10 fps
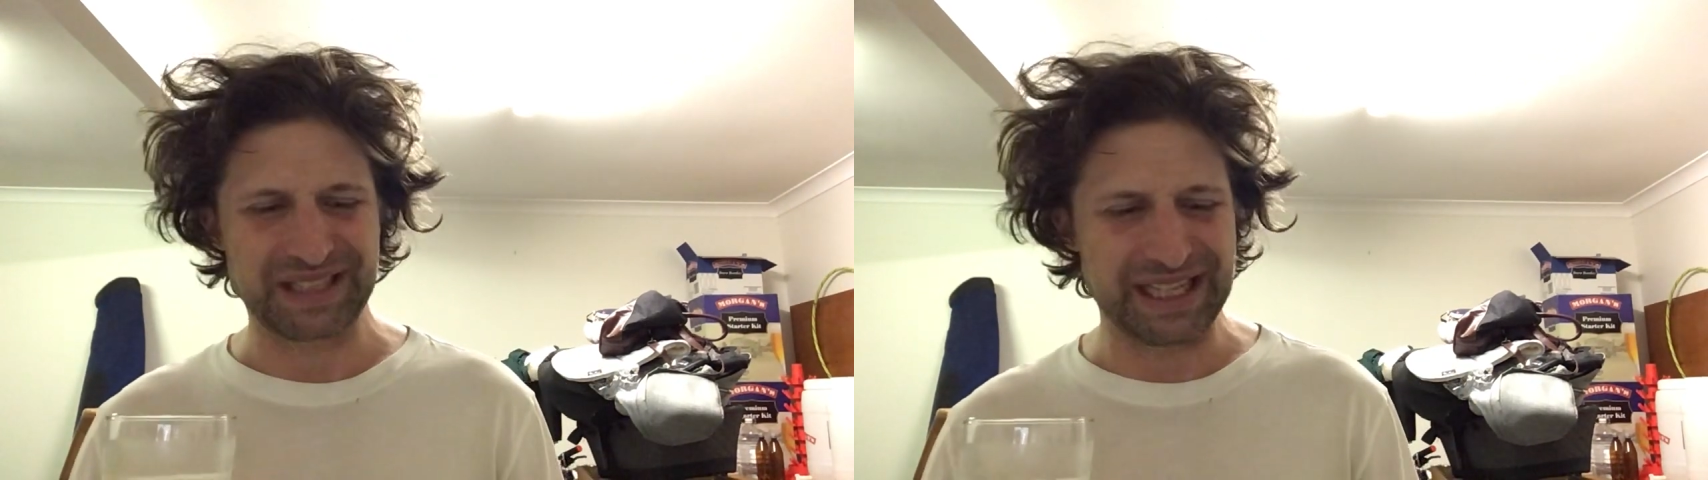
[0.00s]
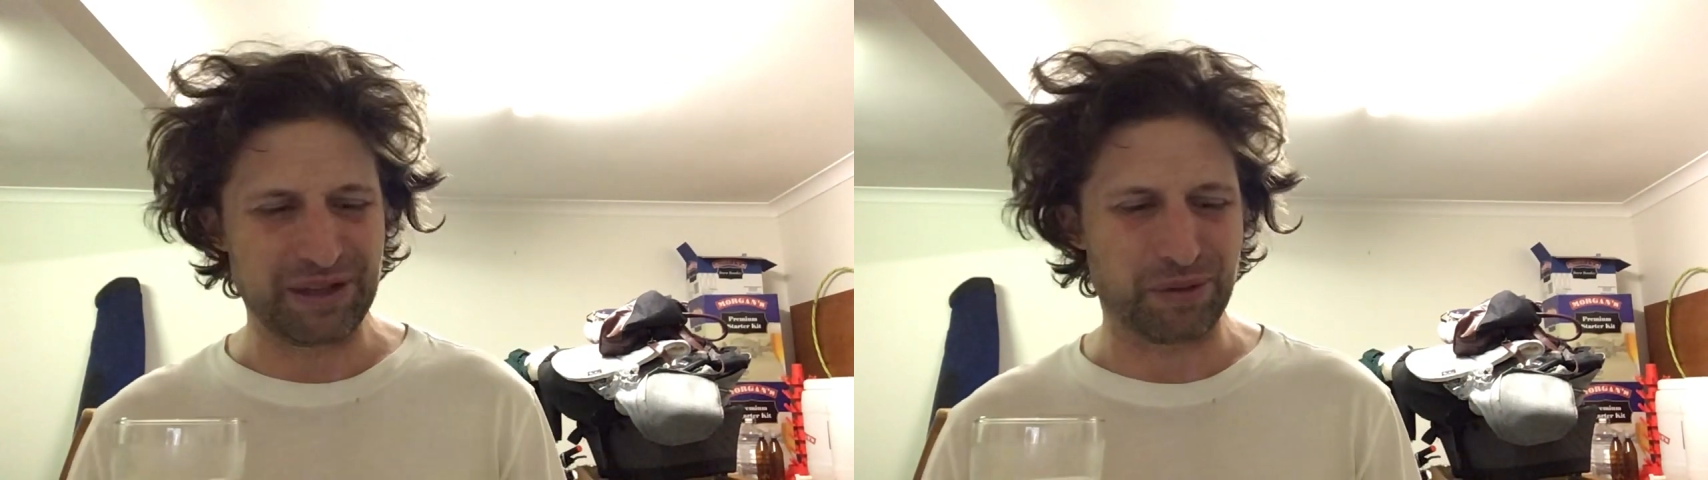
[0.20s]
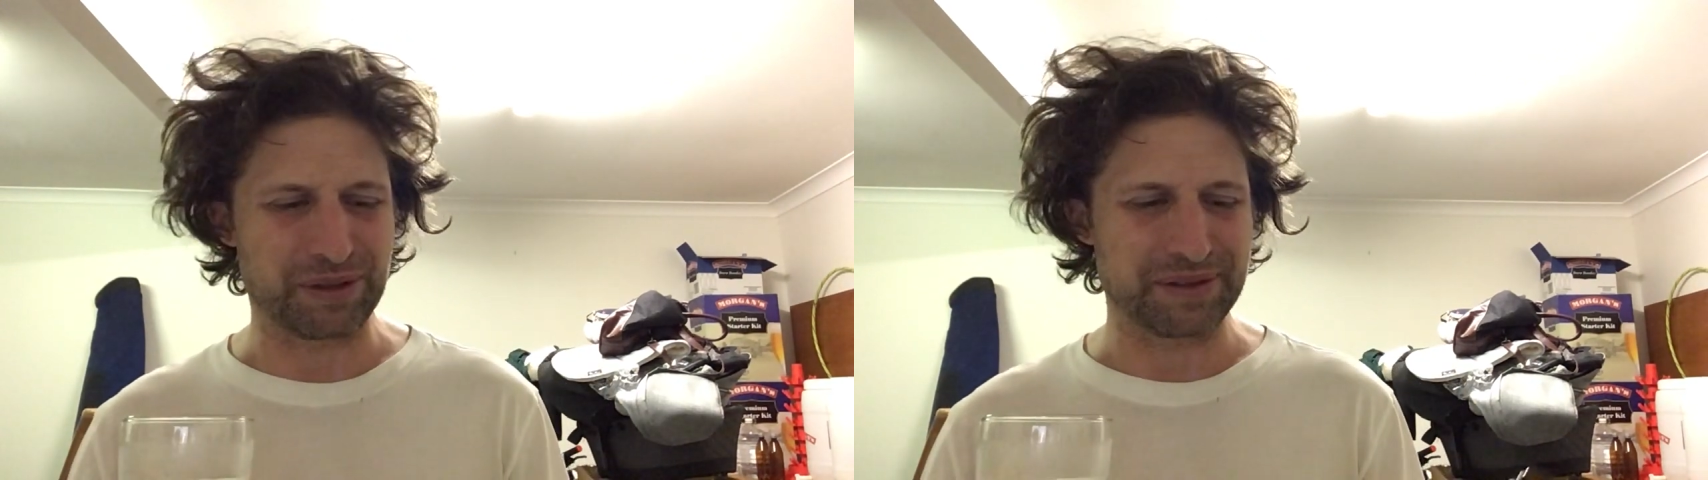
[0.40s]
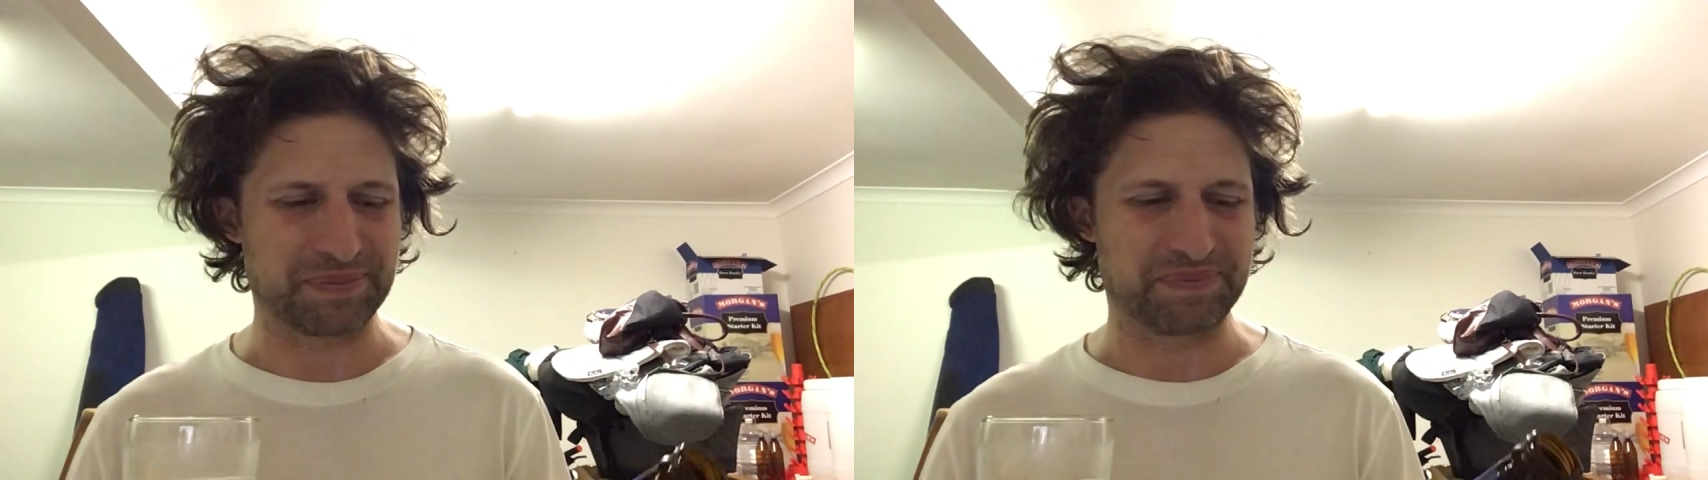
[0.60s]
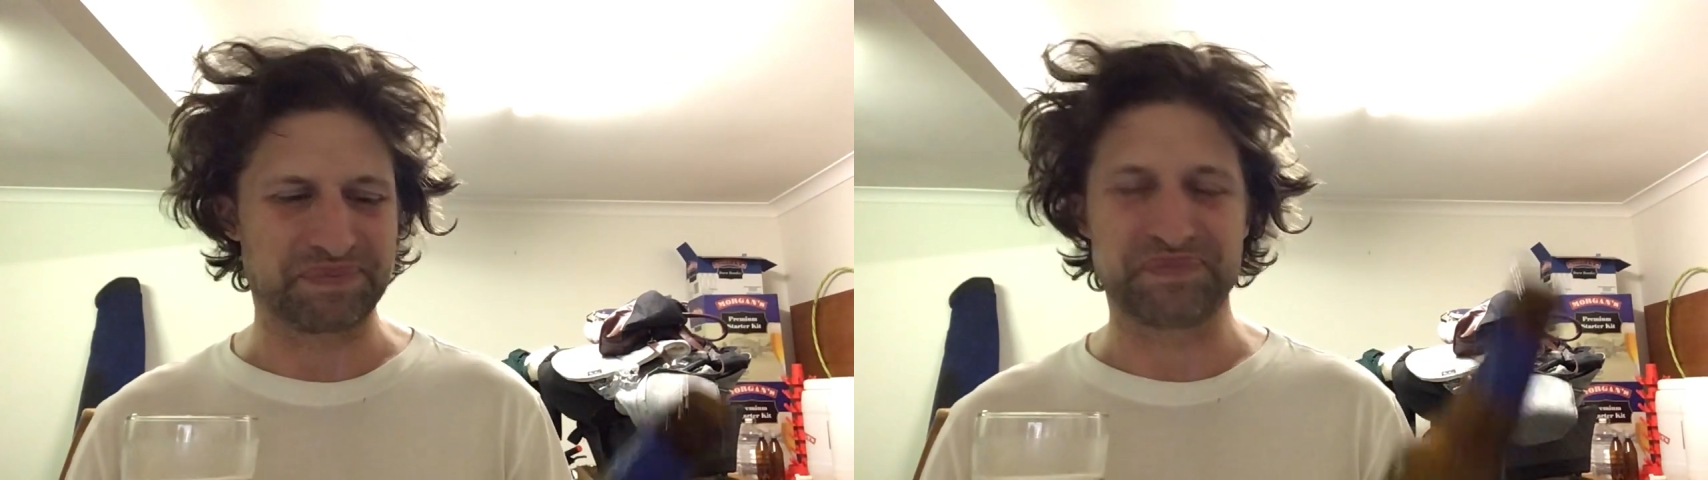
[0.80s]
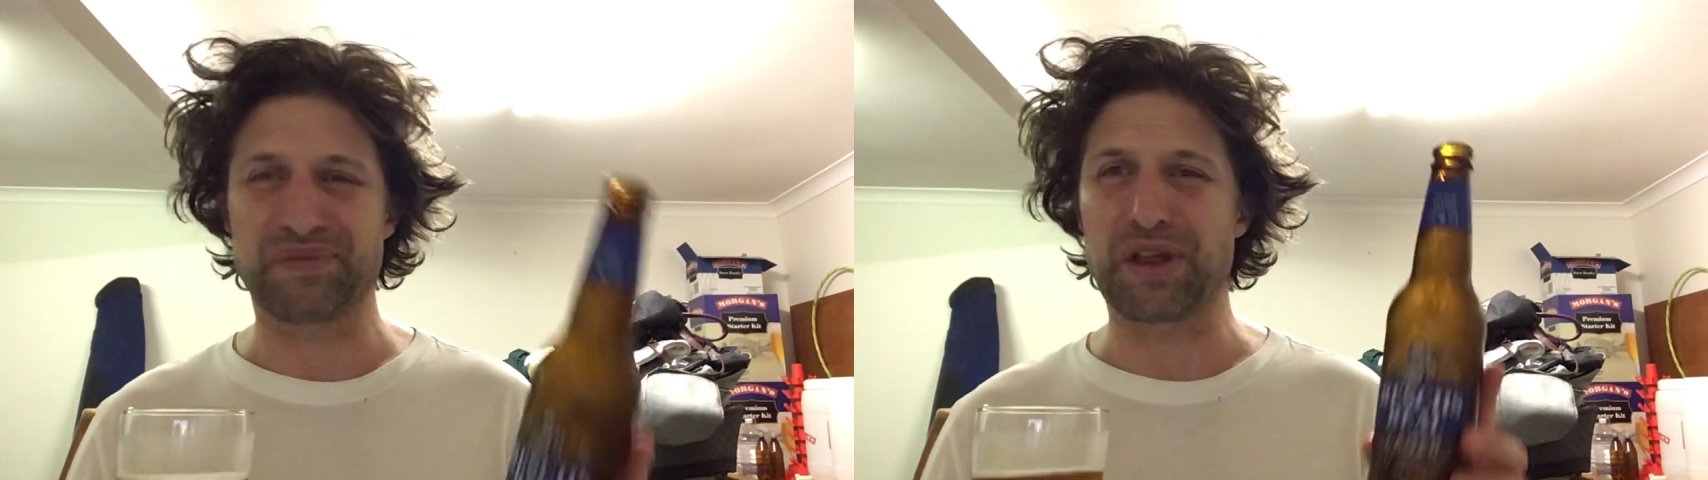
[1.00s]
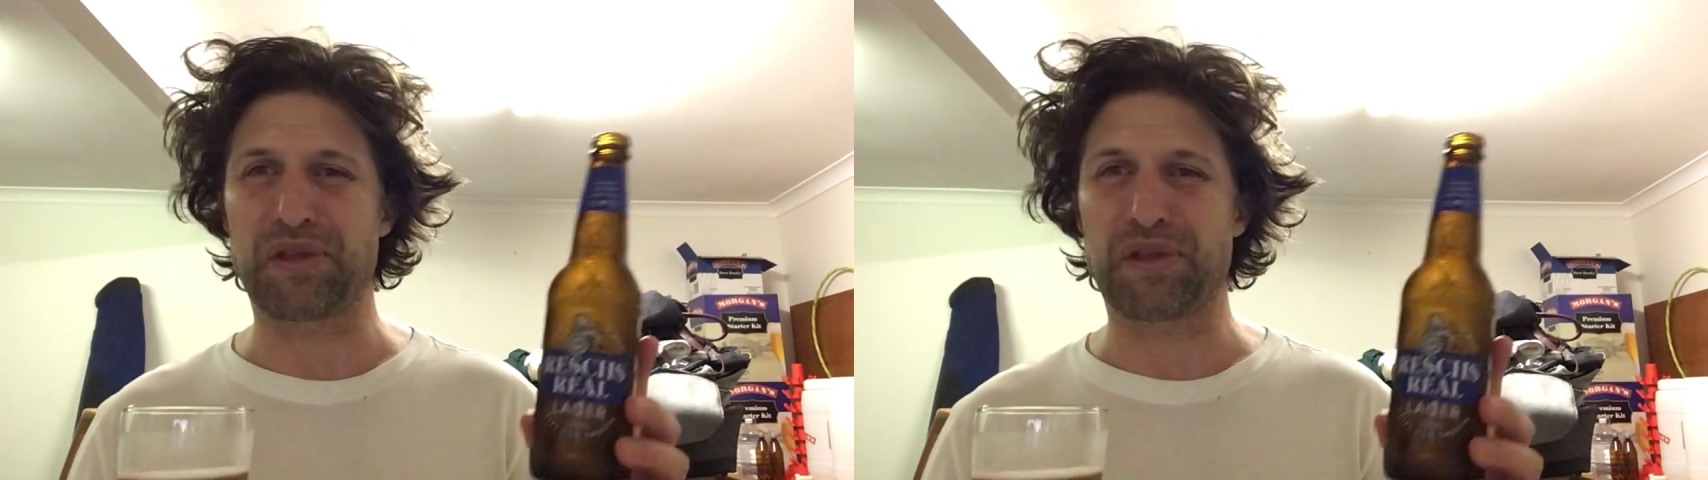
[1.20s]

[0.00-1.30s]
Look, the